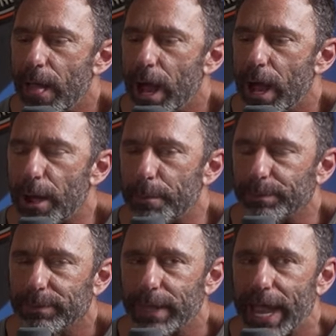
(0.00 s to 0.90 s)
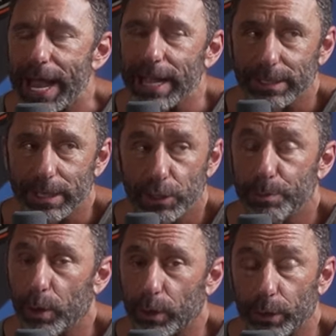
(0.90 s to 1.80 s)
Um, as
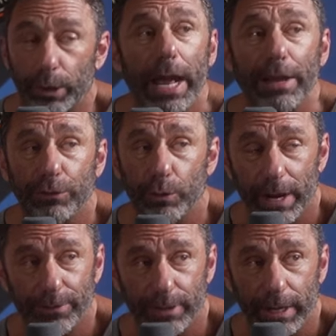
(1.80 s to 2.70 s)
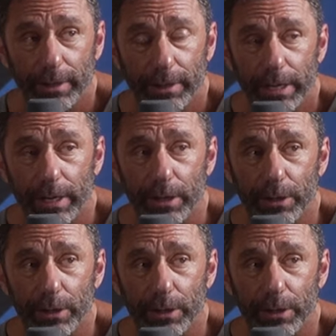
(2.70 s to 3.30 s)
spoiler alert, as Grace did here.